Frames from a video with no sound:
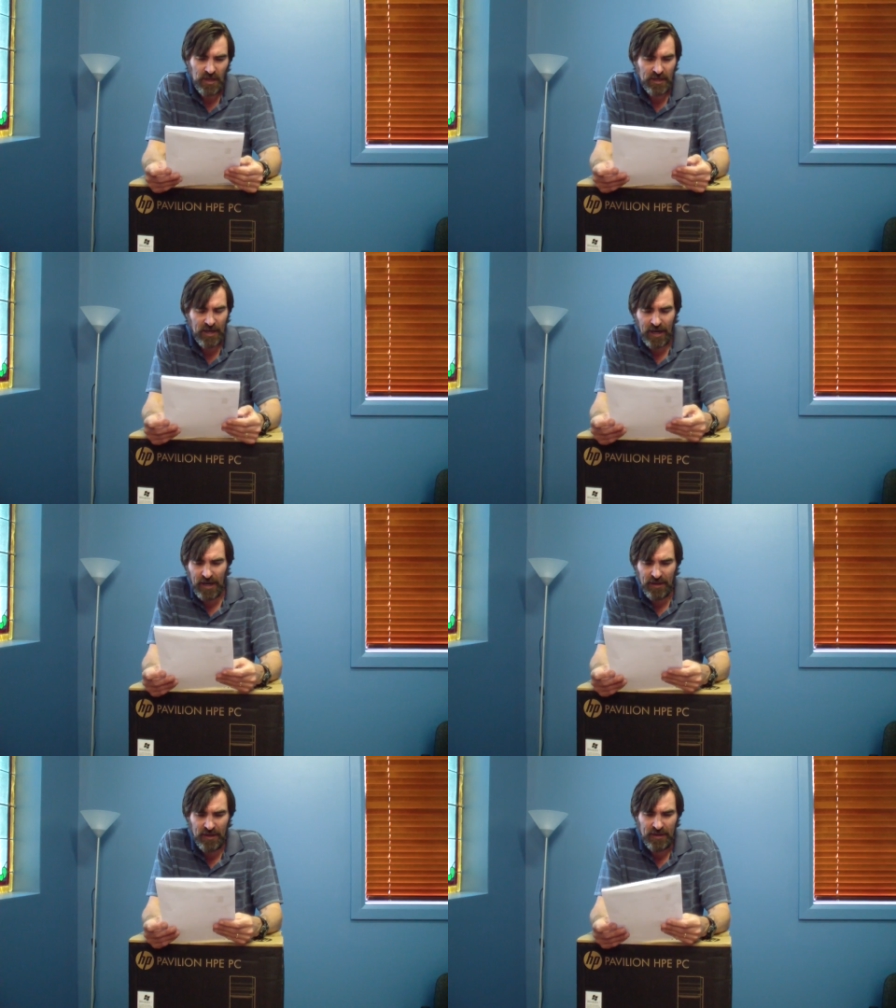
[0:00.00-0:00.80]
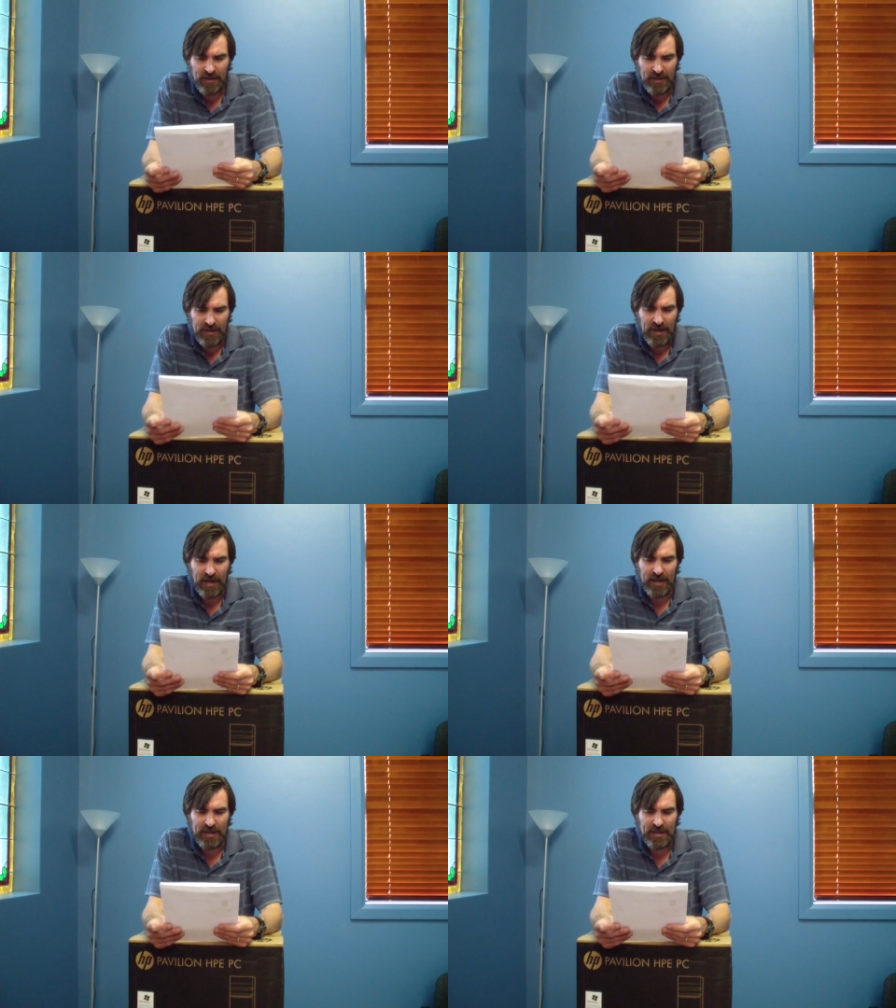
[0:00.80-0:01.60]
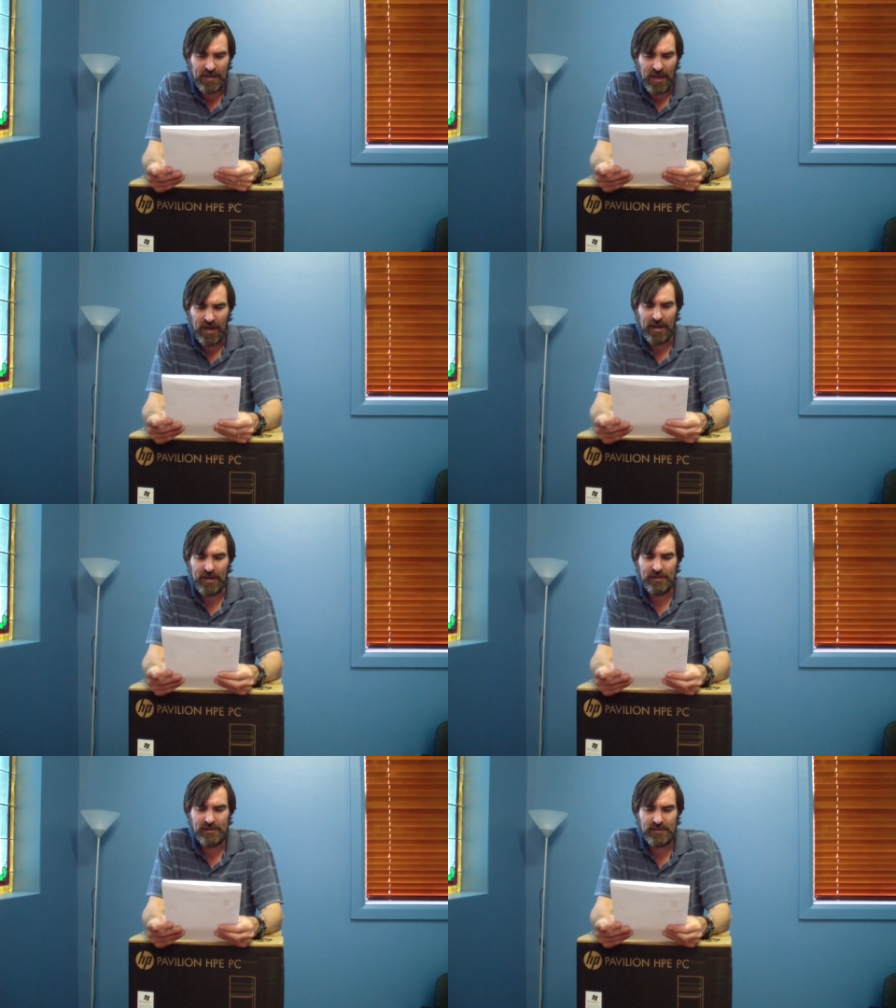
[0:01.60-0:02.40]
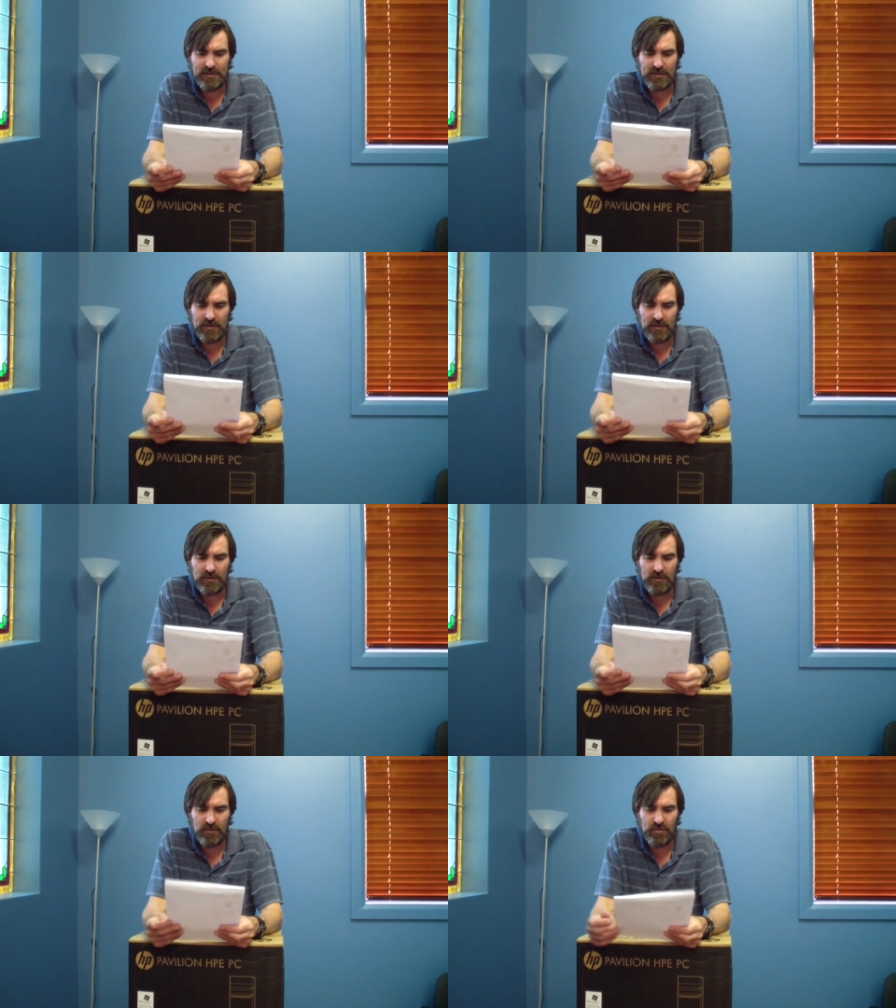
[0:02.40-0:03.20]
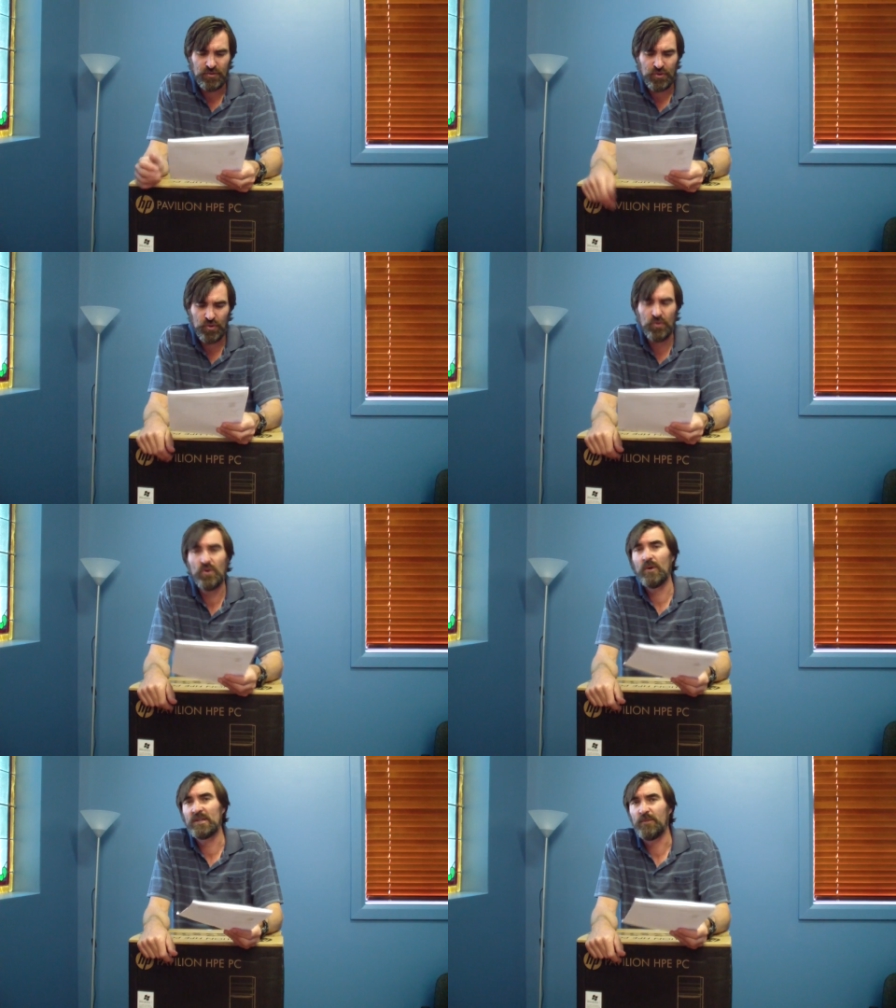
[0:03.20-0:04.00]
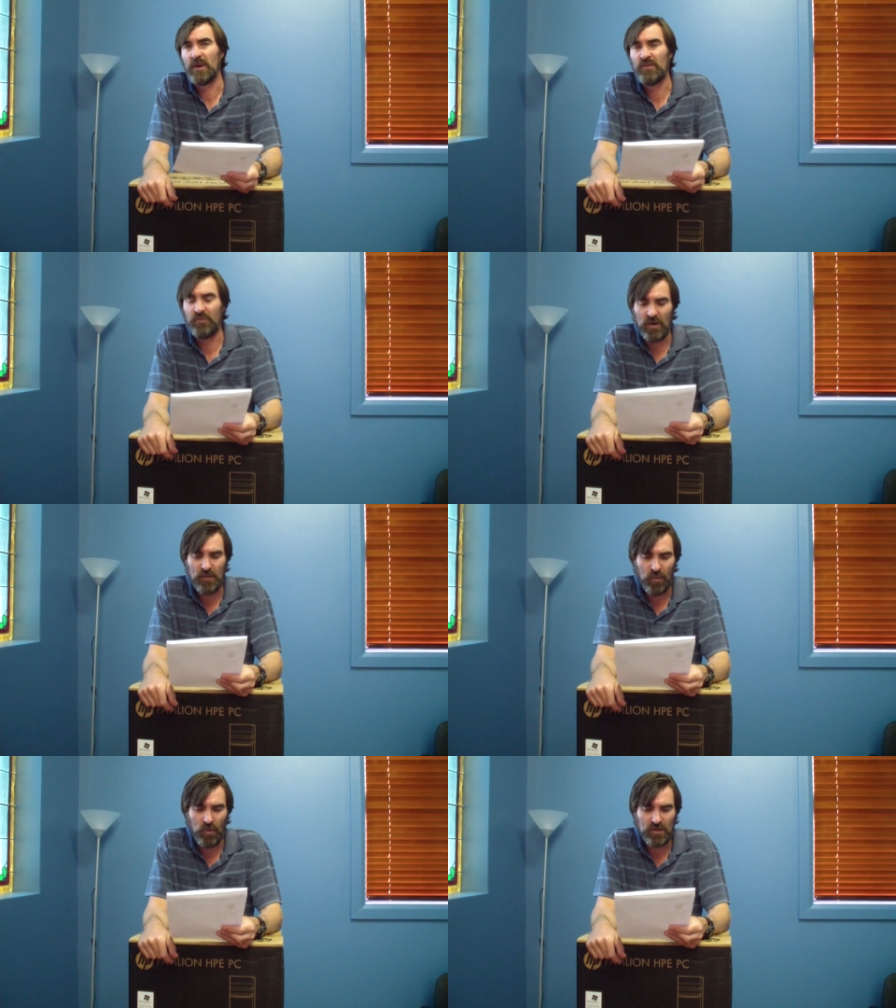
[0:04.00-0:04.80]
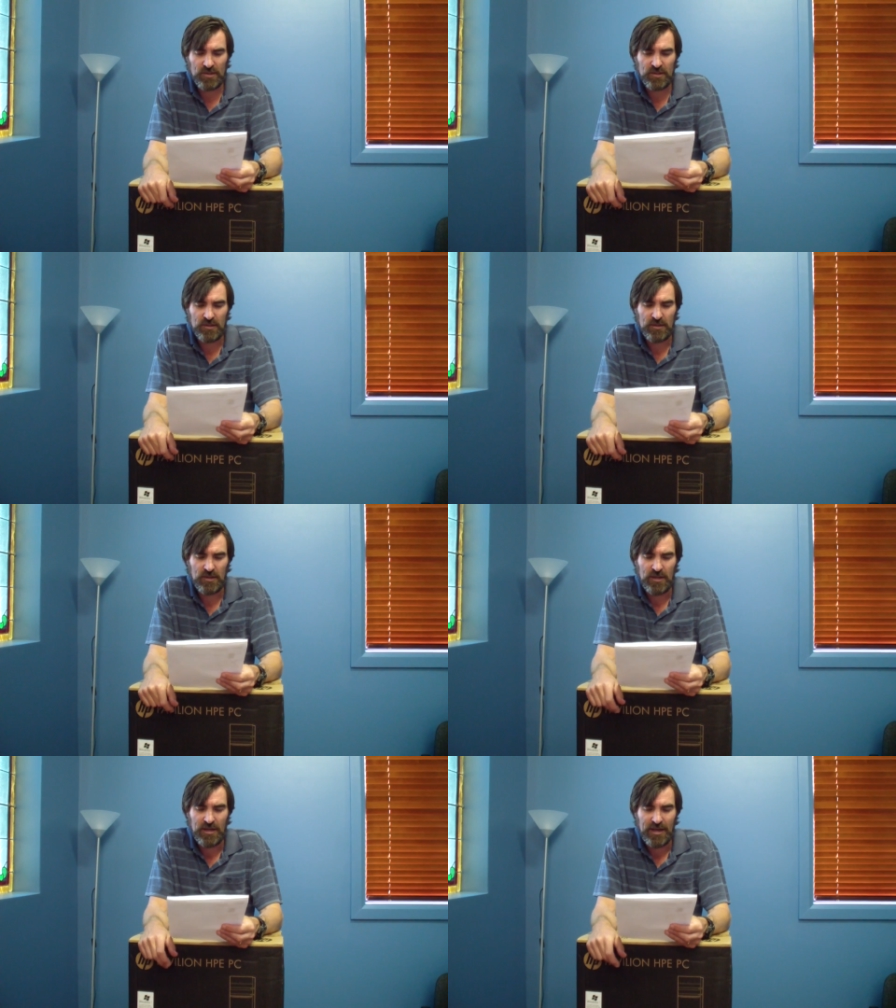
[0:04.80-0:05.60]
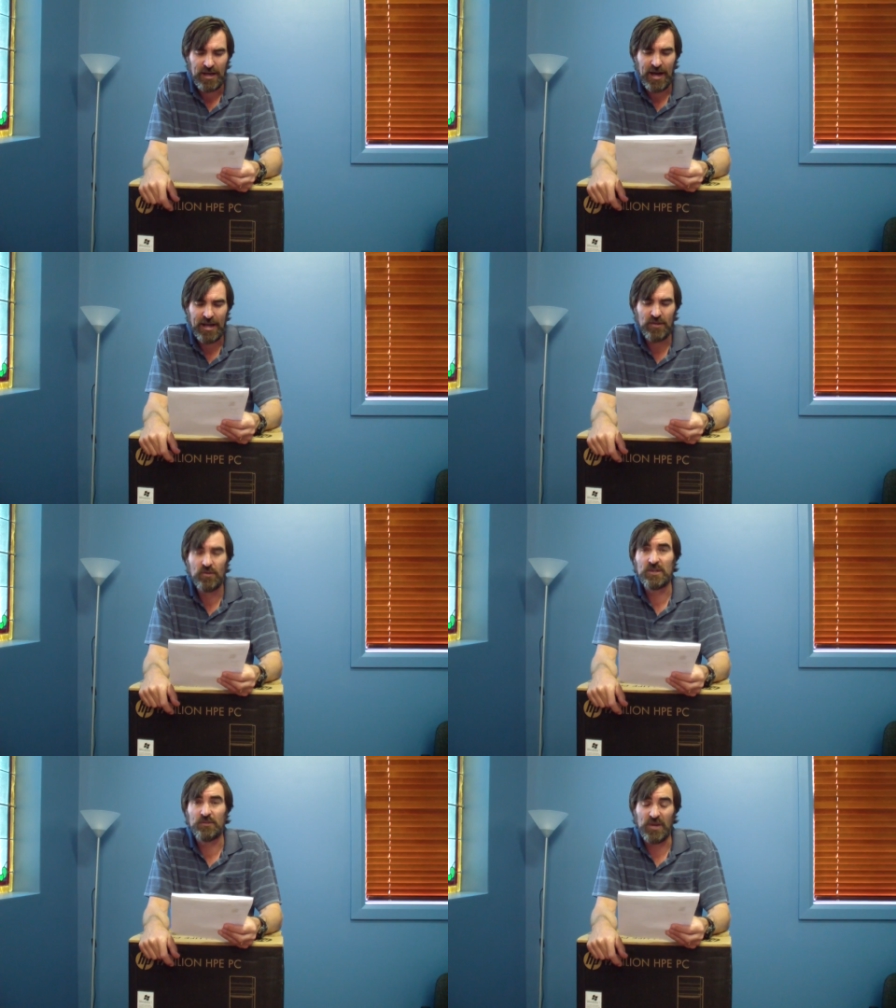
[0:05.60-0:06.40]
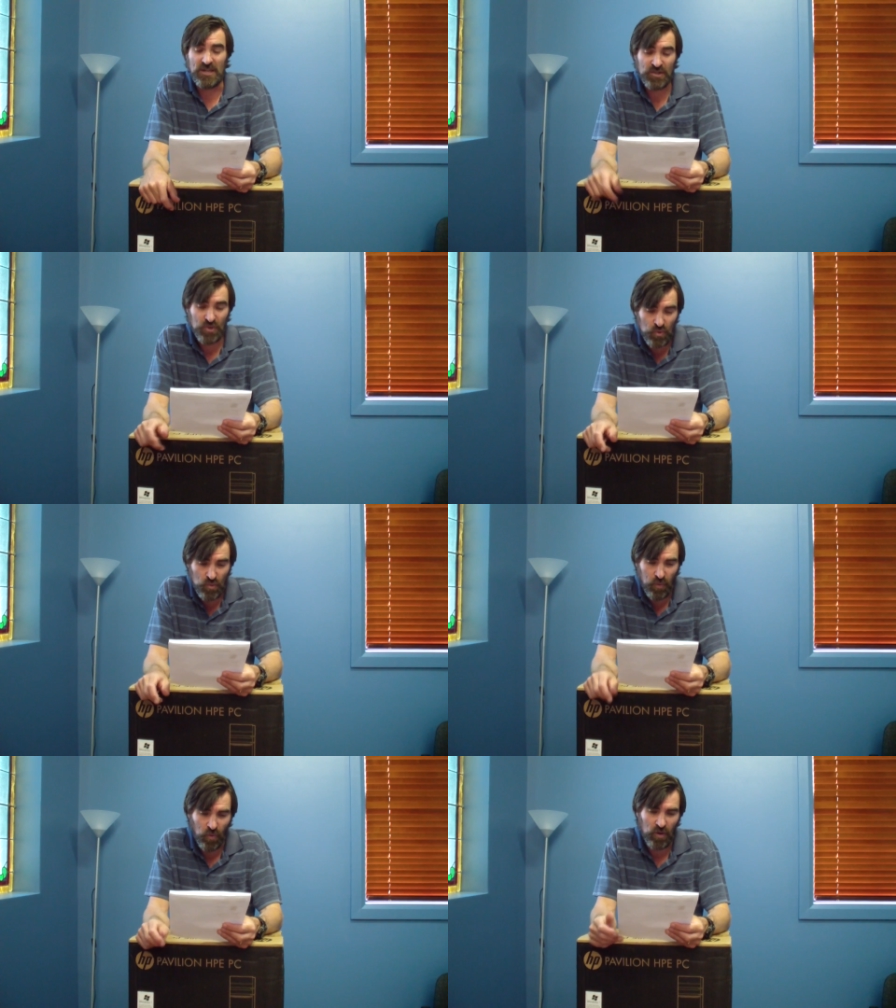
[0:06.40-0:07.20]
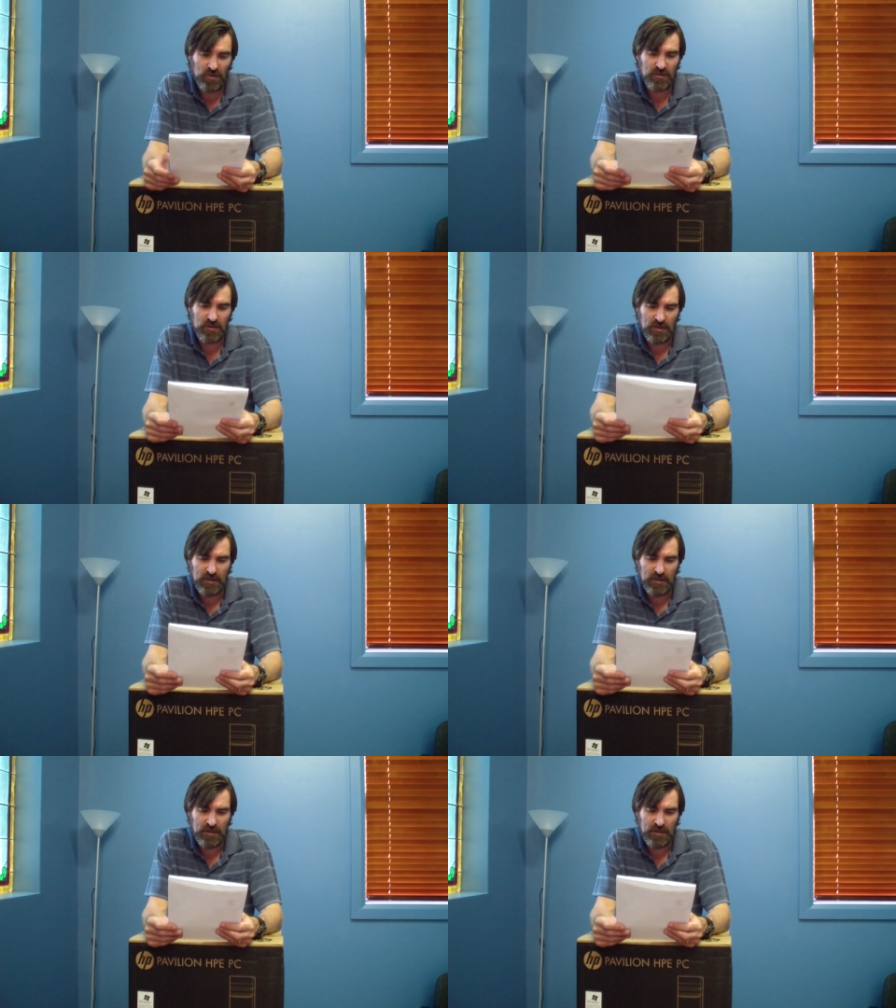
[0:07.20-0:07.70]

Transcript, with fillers: card. It has 2 USB 3 ports, 8 USB 2 ports,